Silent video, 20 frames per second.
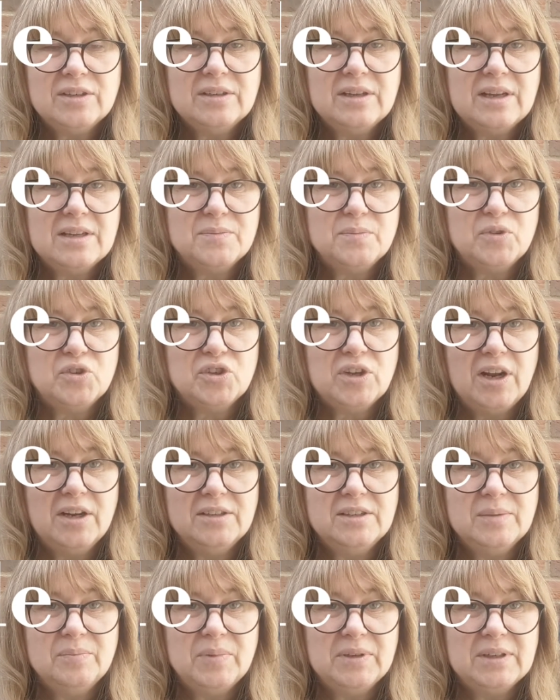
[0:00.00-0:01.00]
They are
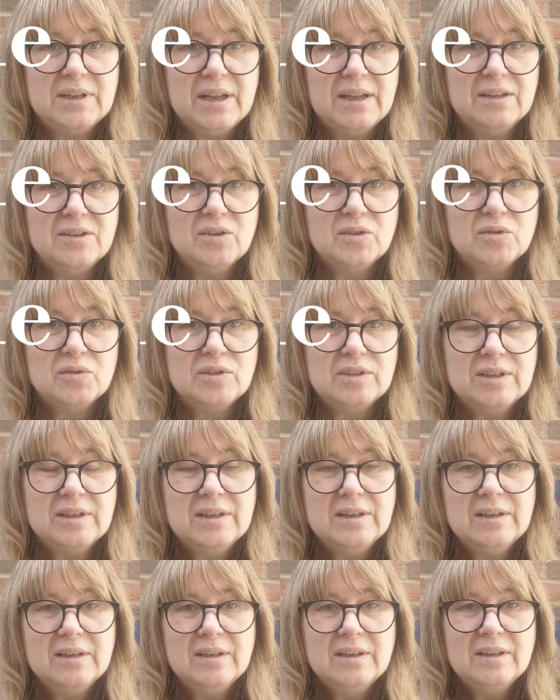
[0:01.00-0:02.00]
specialty potatoes.
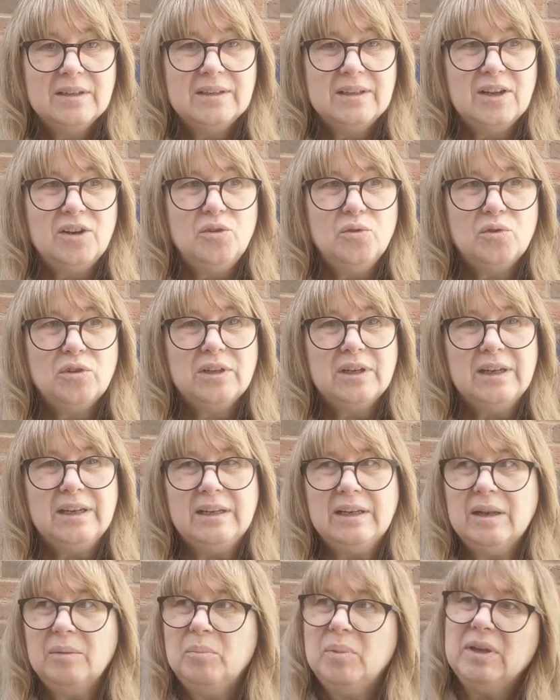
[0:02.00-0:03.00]
They looked a
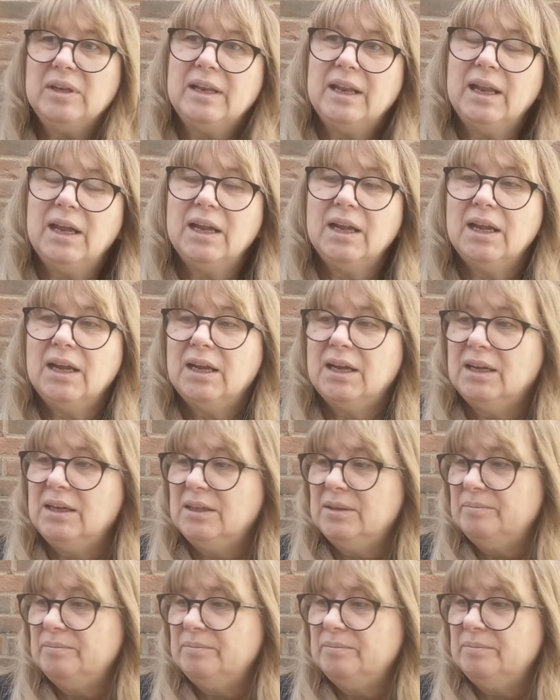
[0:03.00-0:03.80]
little bit like,